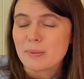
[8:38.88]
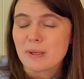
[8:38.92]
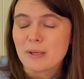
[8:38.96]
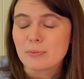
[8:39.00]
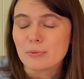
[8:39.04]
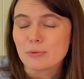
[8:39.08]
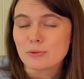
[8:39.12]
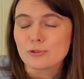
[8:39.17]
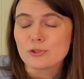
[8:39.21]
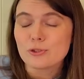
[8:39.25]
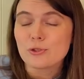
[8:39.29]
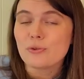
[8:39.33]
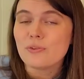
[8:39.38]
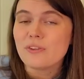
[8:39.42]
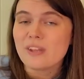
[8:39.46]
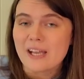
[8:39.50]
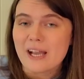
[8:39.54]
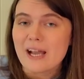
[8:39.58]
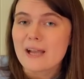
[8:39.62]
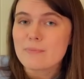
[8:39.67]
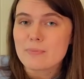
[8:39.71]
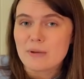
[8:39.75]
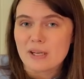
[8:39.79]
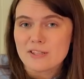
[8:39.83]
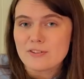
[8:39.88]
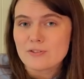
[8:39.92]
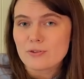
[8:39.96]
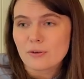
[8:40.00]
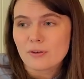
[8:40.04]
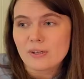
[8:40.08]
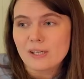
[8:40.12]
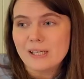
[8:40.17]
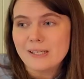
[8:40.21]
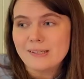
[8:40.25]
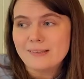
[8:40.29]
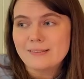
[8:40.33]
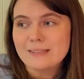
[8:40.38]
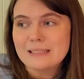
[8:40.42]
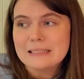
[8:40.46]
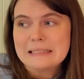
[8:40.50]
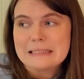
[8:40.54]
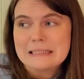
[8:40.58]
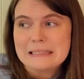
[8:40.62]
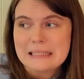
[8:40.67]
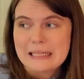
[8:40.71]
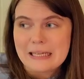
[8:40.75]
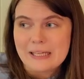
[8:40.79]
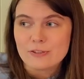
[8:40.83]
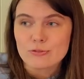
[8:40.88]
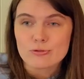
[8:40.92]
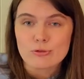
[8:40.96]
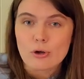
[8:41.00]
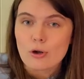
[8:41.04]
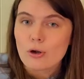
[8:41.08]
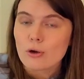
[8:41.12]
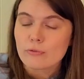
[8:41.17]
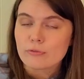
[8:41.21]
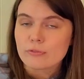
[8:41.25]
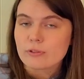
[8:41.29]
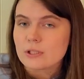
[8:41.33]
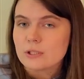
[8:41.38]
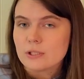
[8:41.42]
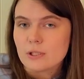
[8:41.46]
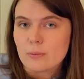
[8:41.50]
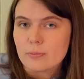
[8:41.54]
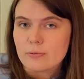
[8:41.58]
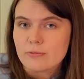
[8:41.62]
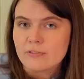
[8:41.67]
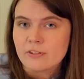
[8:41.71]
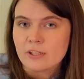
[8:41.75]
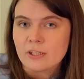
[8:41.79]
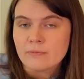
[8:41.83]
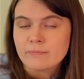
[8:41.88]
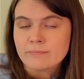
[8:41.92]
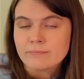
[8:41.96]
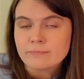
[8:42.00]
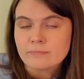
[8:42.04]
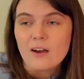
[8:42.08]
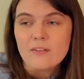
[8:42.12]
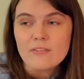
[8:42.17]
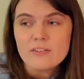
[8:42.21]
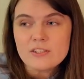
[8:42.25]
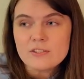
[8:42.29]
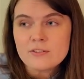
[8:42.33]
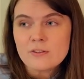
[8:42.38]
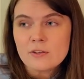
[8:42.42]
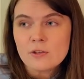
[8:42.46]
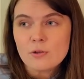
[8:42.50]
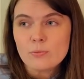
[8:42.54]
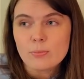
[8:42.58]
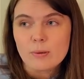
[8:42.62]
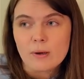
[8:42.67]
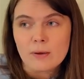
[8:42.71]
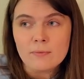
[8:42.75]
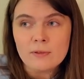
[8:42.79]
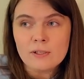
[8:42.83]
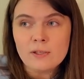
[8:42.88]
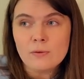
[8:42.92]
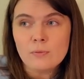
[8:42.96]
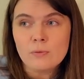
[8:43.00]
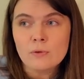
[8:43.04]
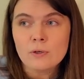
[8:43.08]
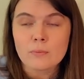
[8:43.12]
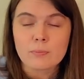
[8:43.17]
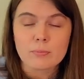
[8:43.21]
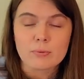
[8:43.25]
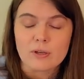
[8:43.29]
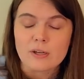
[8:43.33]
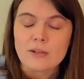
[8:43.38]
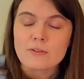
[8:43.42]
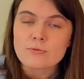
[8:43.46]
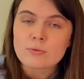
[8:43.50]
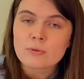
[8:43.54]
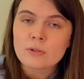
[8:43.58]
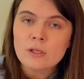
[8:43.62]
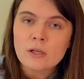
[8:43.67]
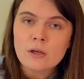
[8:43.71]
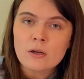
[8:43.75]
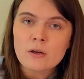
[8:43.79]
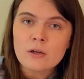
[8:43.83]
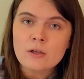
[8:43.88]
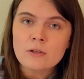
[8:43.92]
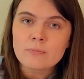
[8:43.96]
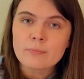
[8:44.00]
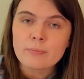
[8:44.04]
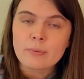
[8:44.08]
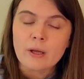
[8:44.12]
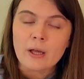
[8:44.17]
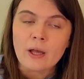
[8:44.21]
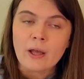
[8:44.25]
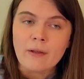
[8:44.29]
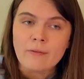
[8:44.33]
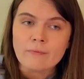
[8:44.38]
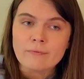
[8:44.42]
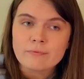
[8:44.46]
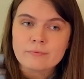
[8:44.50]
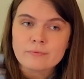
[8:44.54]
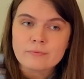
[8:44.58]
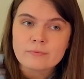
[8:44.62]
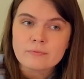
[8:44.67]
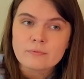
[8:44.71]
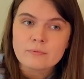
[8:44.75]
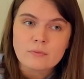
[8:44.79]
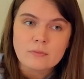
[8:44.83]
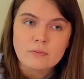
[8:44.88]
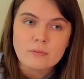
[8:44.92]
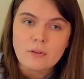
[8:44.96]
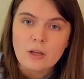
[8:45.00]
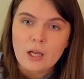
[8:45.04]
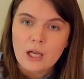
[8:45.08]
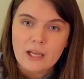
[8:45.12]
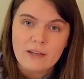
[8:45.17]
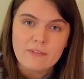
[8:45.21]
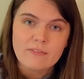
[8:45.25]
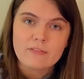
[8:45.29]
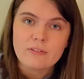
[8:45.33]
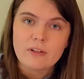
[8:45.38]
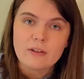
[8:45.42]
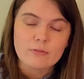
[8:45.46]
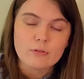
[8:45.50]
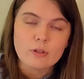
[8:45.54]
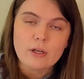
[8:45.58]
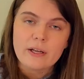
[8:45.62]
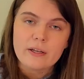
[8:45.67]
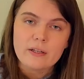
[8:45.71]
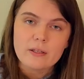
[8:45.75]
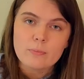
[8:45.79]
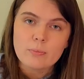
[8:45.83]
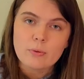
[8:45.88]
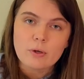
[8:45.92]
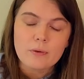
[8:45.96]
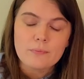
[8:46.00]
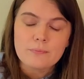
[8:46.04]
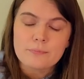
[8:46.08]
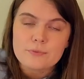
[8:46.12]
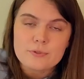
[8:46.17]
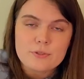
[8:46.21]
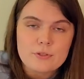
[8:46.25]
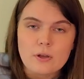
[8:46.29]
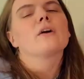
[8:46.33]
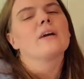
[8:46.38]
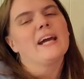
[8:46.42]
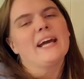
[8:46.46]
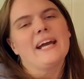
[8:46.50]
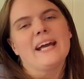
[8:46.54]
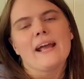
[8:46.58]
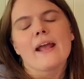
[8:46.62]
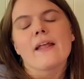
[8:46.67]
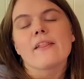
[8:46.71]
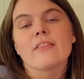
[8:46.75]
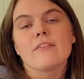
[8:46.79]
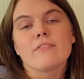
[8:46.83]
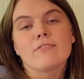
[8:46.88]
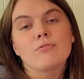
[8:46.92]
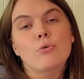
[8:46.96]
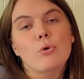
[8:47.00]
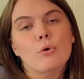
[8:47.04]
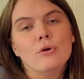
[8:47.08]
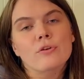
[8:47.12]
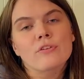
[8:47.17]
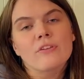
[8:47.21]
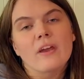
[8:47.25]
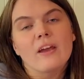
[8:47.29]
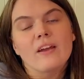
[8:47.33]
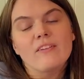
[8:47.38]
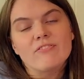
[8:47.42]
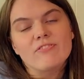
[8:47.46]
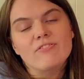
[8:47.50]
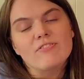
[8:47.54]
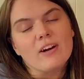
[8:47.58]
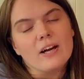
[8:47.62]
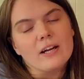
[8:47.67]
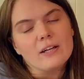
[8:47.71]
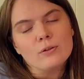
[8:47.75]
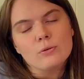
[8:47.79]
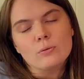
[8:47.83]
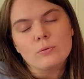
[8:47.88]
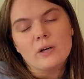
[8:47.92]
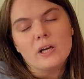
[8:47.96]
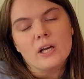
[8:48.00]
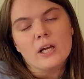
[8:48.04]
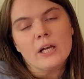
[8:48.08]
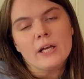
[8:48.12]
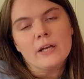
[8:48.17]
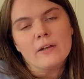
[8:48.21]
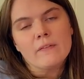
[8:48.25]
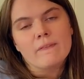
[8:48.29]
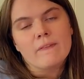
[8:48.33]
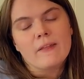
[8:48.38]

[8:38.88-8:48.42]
paper to the iPad screen and draw over the top of it. Obviously, you probably don't want to press really hard, but I've never had any problems. Okay, the fourth and final way